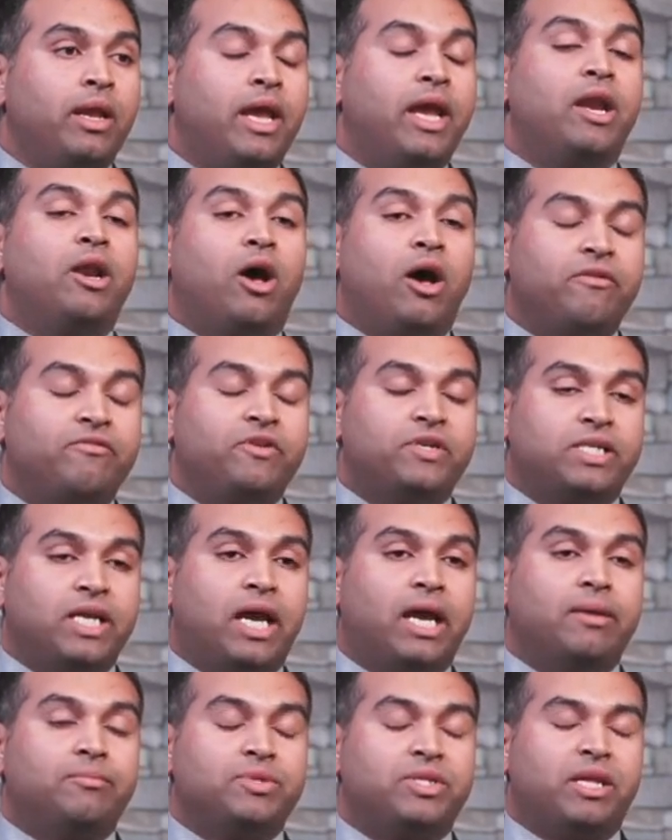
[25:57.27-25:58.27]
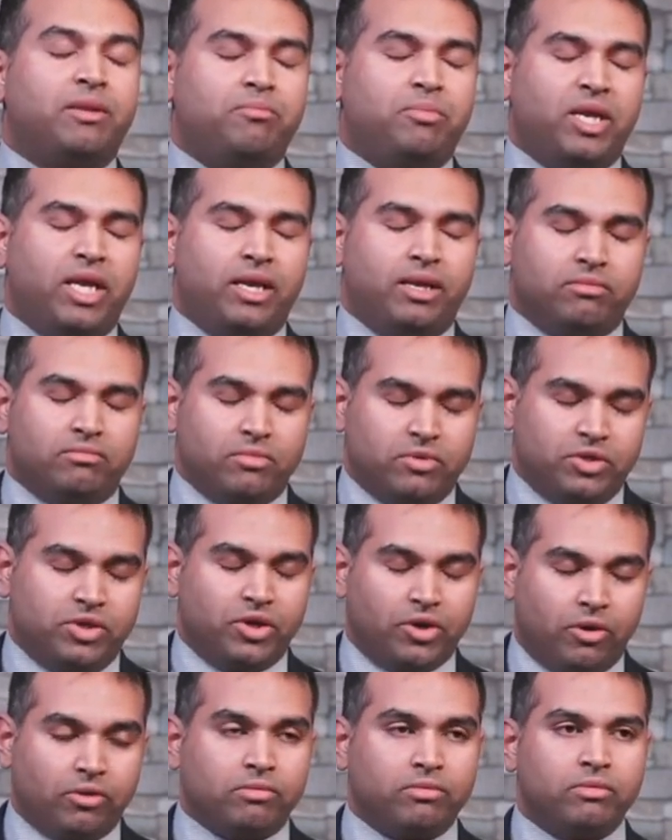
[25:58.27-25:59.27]
and oftentimes they'd be, you
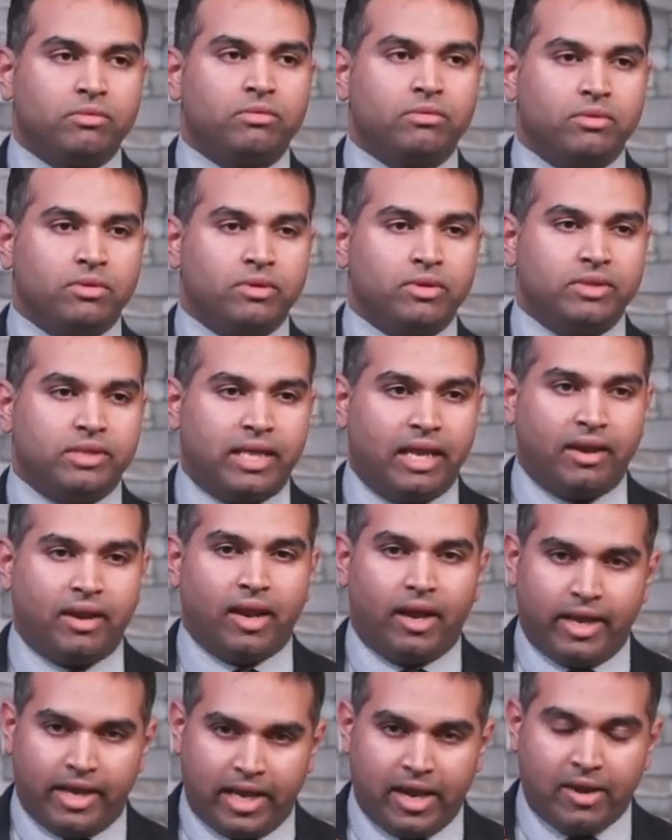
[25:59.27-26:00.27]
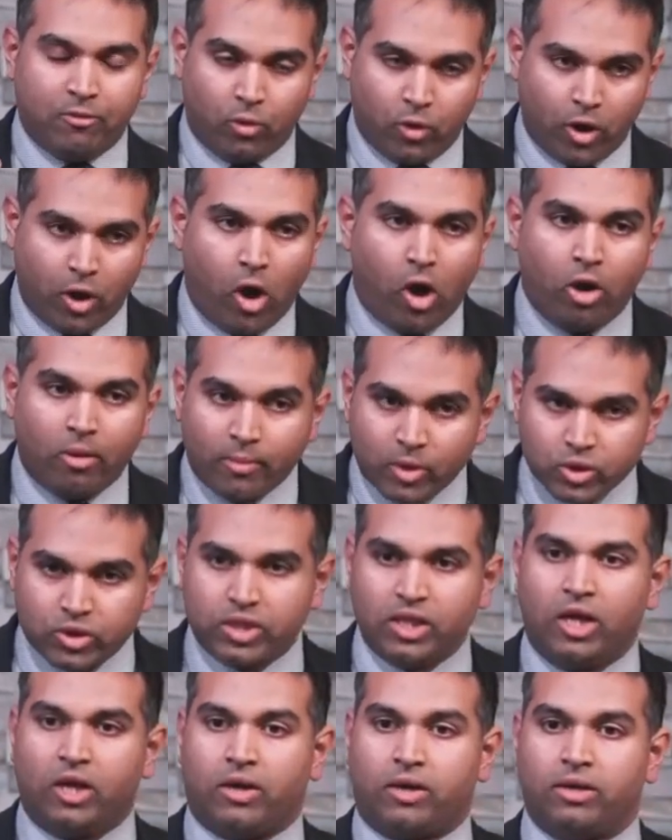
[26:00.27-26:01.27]
know, they, it would almost
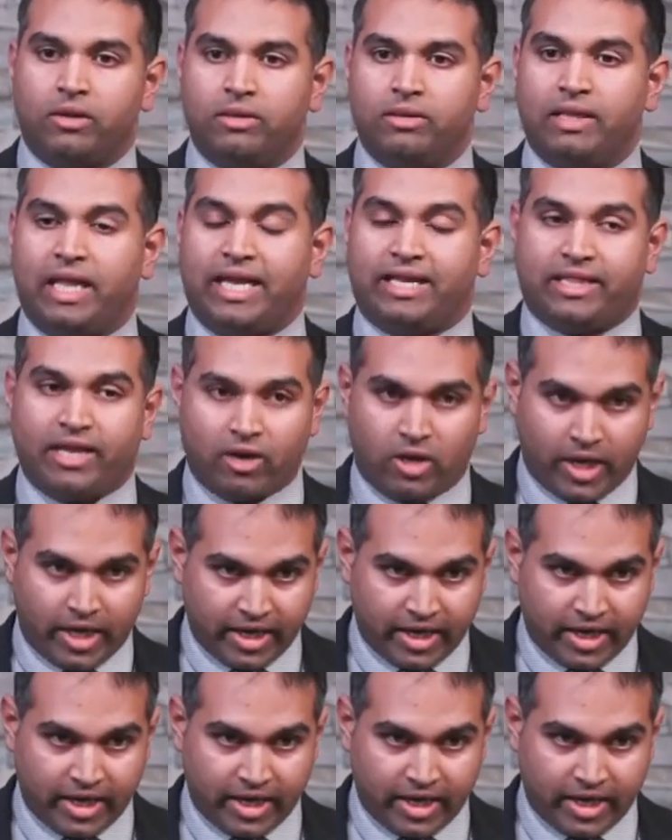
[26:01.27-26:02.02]
look like they're going